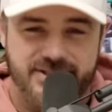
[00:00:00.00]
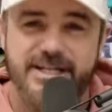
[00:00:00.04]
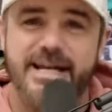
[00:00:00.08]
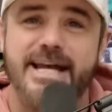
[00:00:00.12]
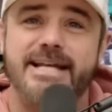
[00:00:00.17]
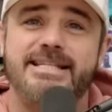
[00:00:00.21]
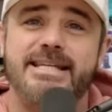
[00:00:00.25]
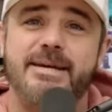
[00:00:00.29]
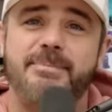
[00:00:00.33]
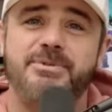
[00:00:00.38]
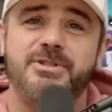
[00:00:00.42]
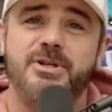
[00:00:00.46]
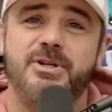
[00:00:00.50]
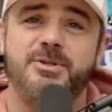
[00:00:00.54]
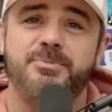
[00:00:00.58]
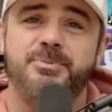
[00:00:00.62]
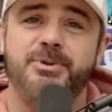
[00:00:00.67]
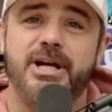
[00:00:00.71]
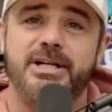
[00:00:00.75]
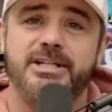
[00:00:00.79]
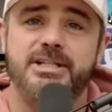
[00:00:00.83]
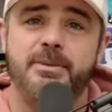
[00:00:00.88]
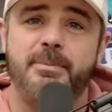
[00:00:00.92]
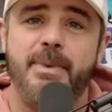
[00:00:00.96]
today's episode is
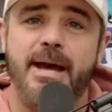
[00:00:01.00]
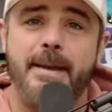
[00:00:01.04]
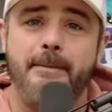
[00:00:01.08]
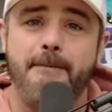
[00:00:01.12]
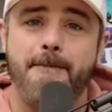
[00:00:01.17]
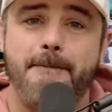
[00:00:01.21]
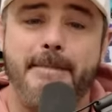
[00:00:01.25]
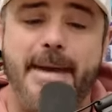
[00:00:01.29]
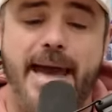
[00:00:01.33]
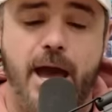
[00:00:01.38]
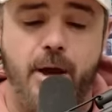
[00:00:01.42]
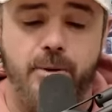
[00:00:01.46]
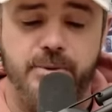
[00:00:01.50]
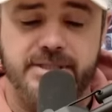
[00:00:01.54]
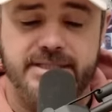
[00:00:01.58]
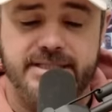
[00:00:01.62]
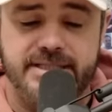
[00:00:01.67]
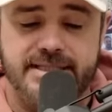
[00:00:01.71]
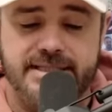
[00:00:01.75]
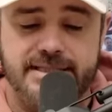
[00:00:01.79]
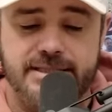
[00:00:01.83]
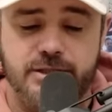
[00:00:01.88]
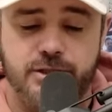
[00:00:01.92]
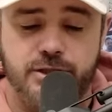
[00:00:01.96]
brought to you by
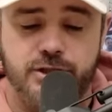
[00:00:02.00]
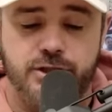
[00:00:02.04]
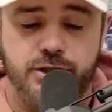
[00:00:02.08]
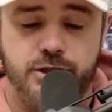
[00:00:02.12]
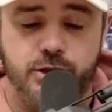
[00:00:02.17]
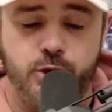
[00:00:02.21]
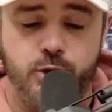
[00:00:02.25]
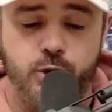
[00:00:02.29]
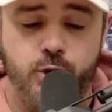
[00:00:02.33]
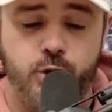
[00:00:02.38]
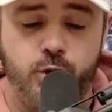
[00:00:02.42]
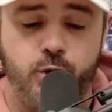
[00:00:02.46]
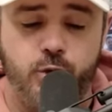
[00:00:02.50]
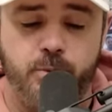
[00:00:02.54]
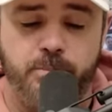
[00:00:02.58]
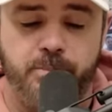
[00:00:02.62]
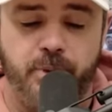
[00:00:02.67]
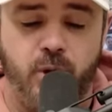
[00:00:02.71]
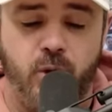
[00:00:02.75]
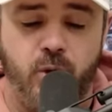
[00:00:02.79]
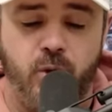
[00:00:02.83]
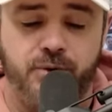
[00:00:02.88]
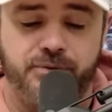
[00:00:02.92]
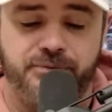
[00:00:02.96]
Mountain Dew.
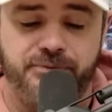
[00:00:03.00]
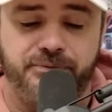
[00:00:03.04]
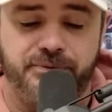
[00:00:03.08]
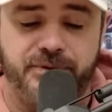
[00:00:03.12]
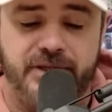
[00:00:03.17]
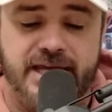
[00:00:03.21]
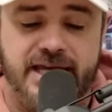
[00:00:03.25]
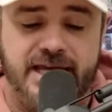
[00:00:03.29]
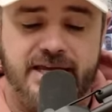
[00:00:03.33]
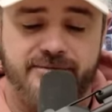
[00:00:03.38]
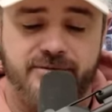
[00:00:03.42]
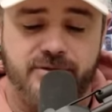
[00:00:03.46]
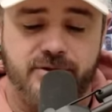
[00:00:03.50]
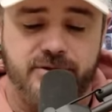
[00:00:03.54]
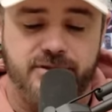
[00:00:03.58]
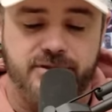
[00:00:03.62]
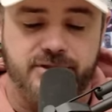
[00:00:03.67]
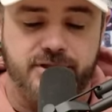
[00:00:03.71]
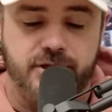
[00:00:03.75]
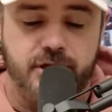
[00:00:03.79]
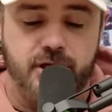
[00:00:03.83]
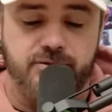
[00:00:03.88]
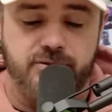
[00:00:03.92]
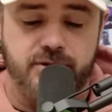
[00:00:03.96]
Bold
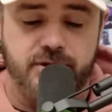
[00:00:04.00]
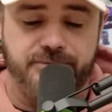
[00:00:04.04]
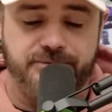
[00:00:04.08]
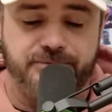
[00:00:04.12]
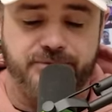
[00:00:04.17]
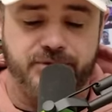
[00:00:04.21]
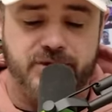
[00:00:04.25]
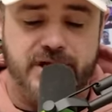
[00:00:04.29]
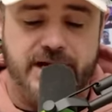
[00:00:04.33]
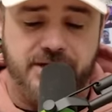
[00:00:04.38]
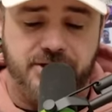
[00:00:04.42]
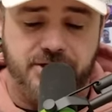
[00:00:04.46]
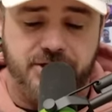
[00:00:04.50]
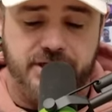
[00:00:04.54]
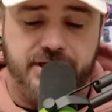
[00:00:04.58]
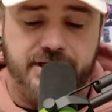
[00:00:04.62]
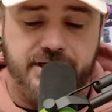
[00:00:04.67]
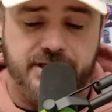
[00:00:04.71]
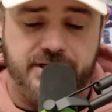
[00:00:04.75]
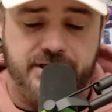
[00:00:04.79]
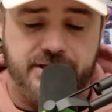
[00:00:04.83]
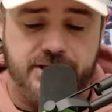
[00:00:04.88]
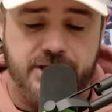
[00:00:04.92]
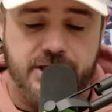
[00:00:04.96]
flavors, a
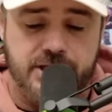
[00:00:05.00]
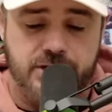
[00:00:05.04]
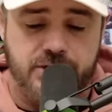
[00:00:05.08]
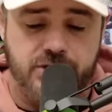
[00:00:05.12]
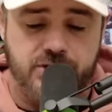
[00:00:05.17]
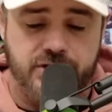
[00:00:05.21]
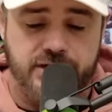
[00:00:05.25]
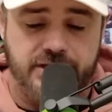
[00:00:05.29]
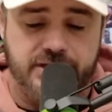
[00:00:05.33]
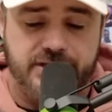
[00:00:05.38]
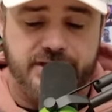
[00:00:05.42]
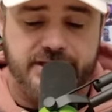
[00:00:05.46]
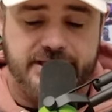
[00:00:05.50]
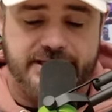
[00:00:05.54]
refreshing citrus